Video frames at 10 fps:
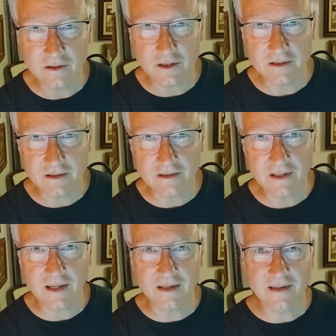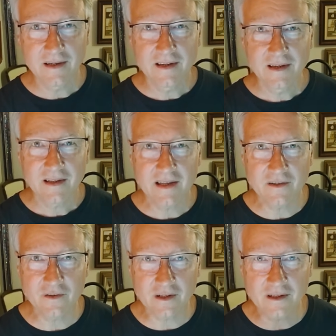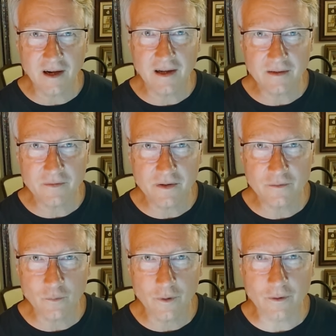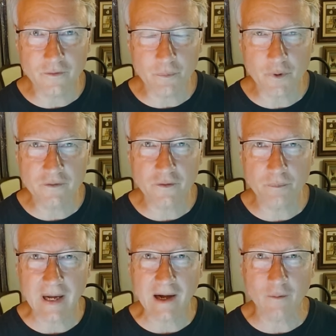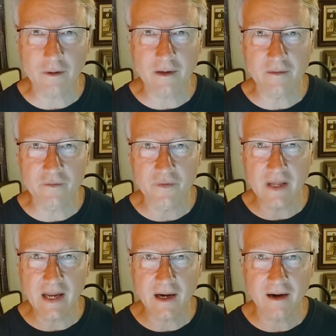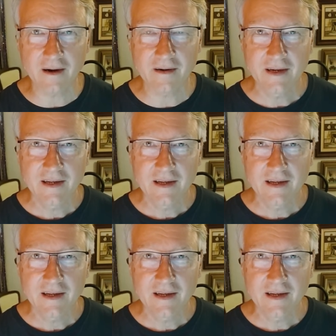Jesus said he's the god of this world, the prince and power of the air.